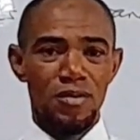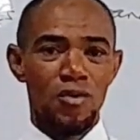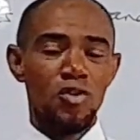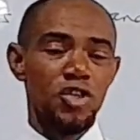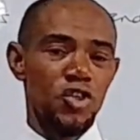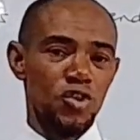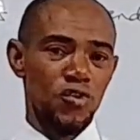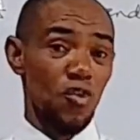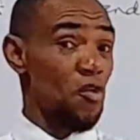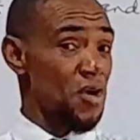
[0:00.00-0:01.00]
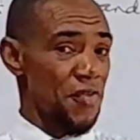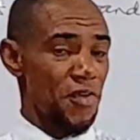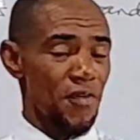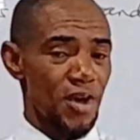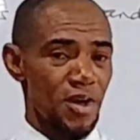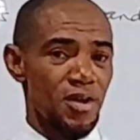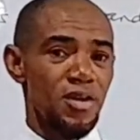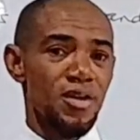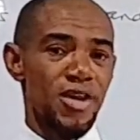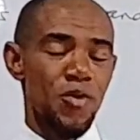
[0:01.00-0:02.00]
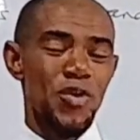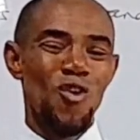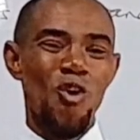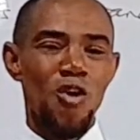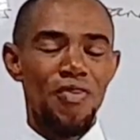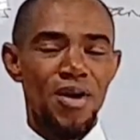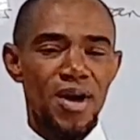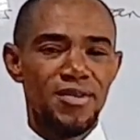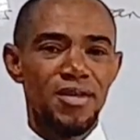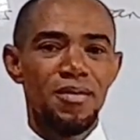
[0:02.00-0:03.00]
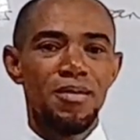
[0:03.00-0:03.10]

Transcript: conditions or criteria, then we call that